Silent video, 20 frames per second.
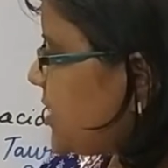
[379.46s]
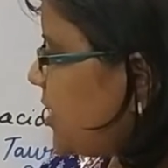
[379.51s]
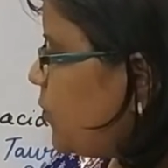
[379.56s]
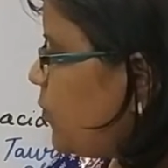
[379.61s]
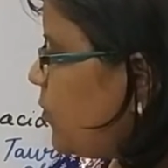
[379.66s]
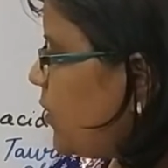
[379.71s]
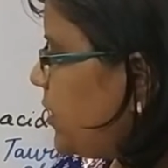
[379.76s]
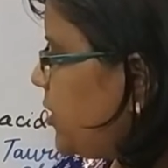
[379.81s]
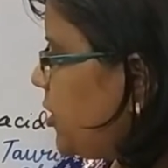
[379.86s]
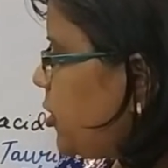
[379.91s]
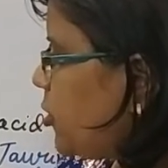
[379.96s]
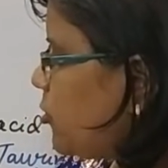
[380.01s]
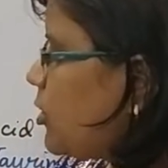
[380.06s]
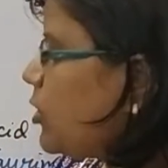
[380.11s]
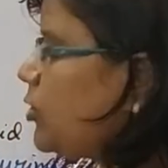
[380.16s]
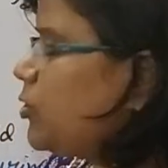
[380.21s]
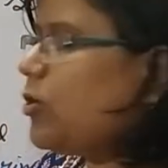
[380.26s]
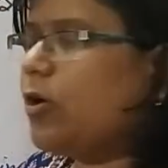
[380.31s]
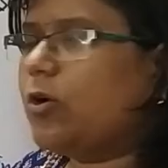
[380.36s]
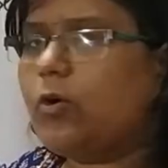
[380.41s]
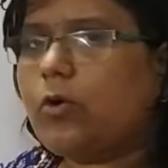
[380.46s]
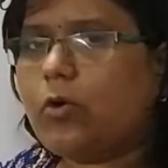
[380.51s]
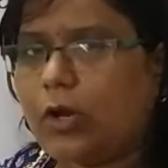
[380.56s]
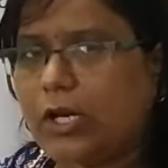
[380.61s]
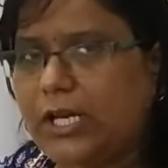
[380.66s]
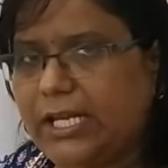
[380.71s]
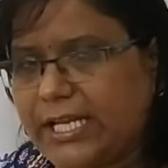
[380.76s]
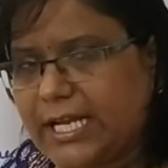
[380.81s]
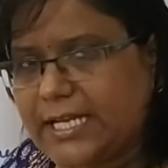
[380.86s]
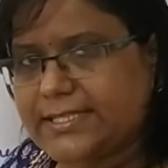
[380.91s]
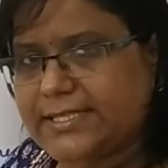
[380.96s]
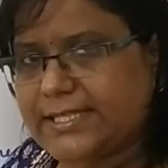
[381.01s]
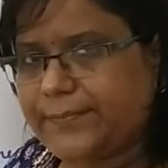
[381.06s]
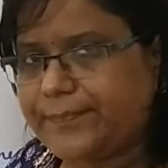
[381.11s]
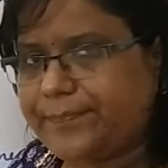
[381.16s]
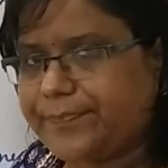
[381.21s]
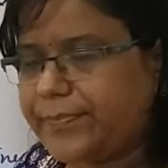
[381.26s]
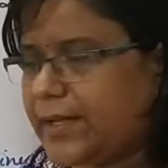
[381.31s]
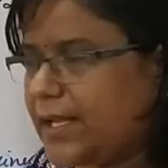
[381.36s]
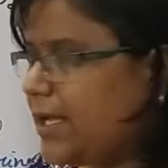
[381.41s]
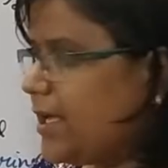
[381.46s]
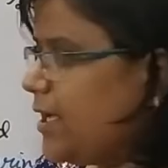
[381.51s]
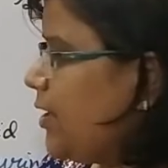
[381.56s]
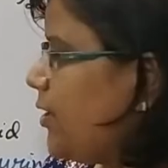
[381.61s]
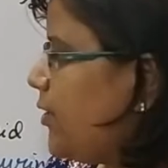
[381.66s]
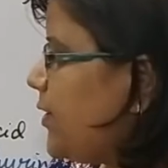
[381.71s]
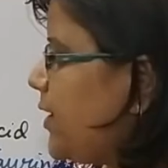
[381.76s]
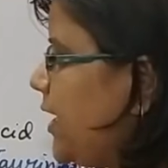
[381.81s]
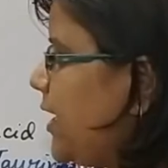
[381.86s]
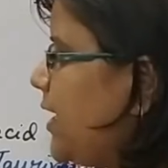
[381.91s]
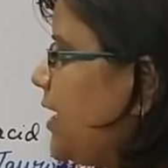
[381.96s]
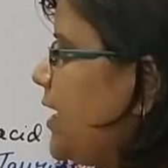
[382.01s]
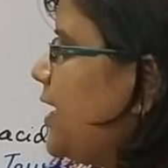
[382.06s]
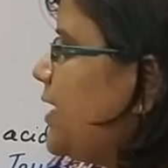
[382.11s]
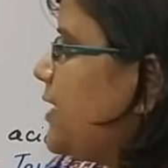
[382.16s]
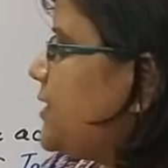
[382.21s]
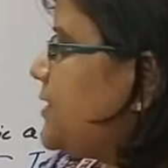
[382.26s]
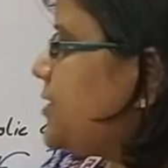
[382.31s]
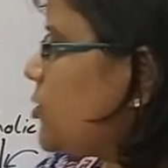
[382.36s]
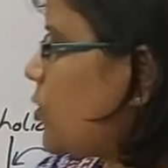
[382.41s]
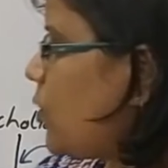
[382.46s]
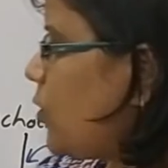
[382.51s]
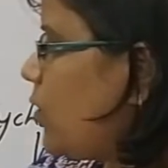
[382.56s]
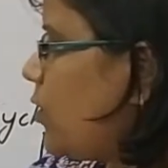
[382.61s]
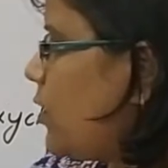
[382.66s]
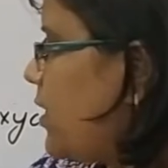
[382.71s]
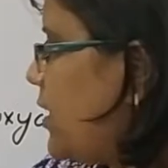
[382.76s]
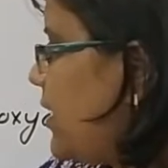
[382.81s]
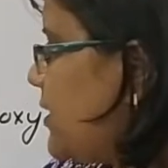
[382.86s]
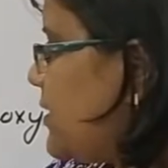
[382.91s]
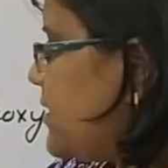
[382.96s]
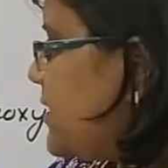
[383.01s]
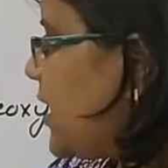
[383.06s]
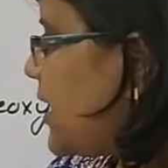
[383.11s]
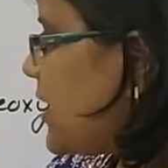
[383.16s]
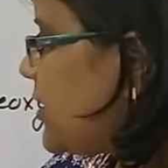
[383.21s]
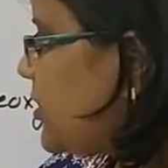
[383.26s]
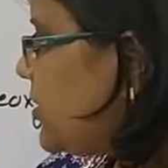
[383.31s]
converted into the taurocholic acid. Okay, so the